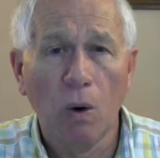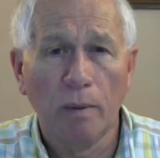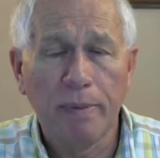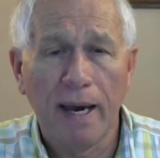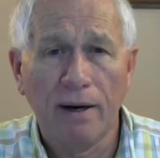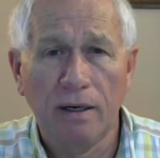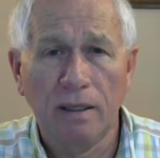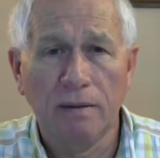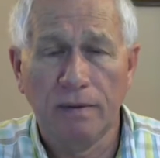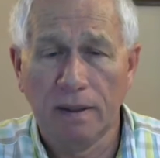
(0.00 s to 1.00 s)

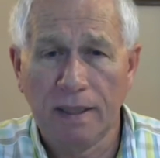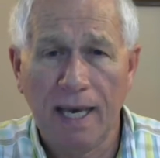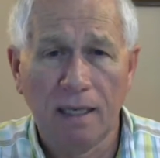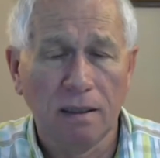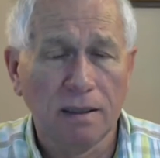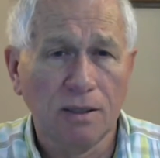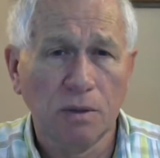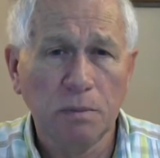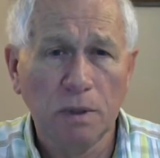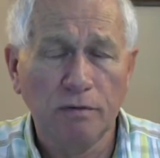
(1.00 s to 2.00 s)
pattern, the candle
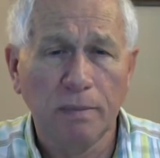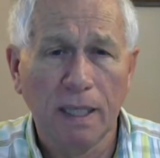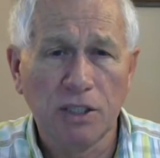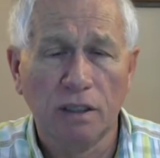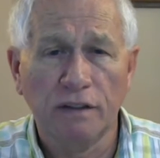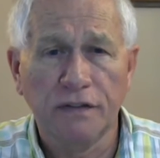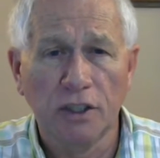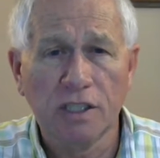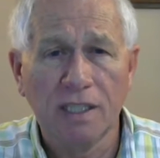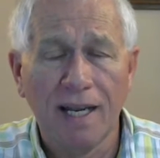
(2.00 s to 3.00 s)
doesn't move much on the
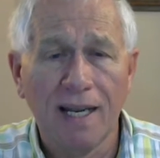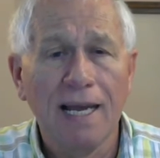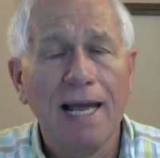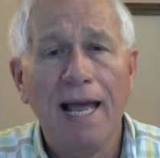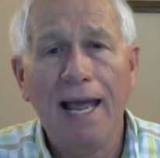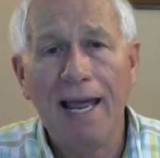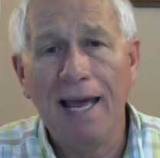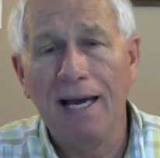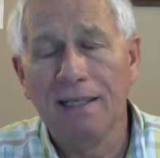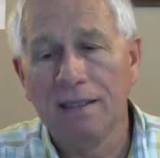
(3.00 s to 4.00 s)
first day,
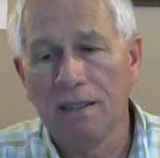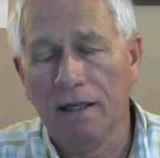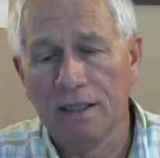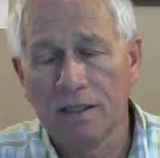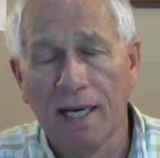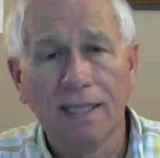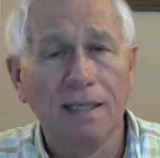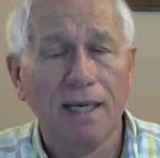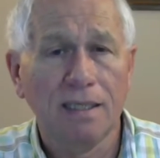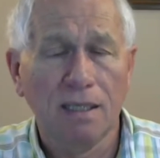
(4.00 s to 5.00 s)
and on the second
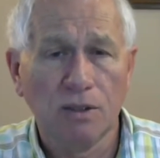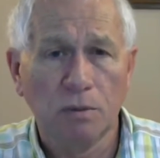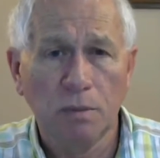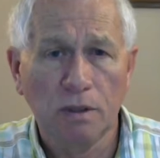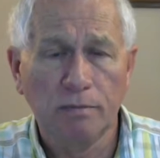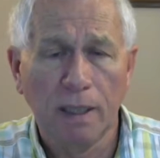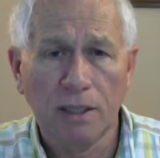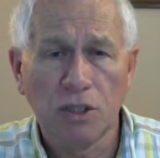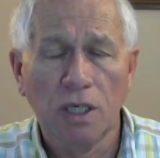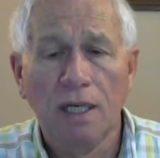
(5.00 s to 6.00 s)
day it doesn't move
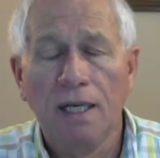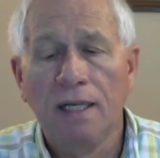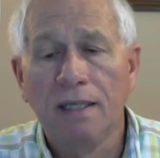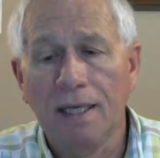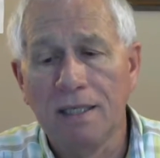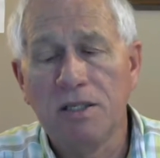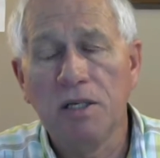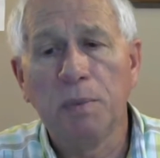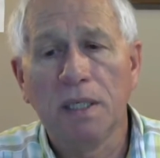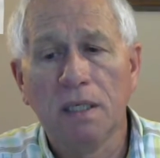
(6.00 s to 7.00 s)
much, then
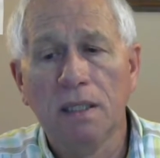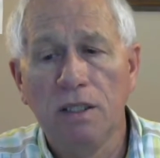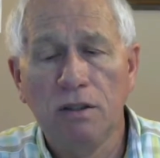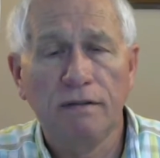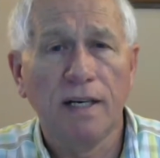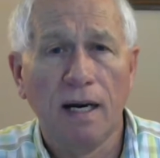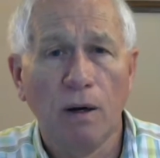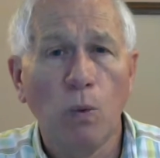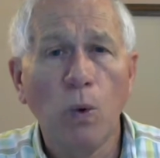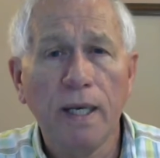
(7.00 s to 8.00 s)
typically you've got a
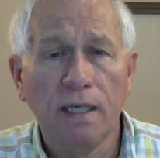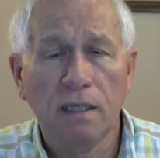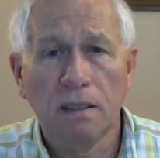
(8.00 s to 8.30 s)
weak